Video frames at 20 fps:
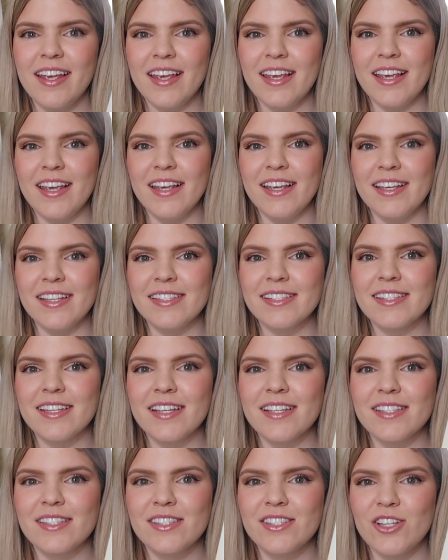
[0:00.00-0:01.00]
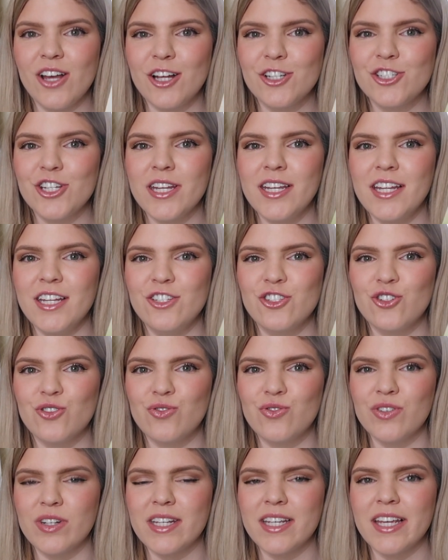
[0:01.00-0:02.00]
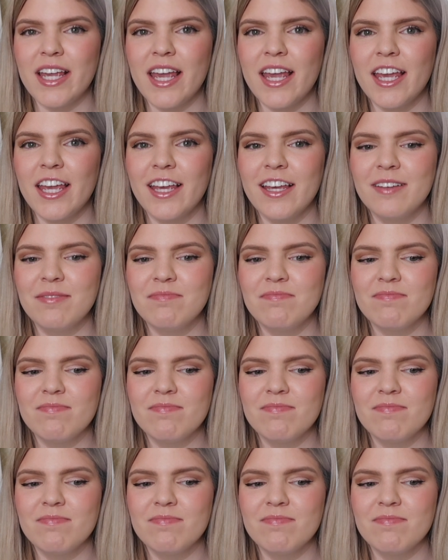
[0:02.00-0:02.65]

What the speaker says: is such an intriguing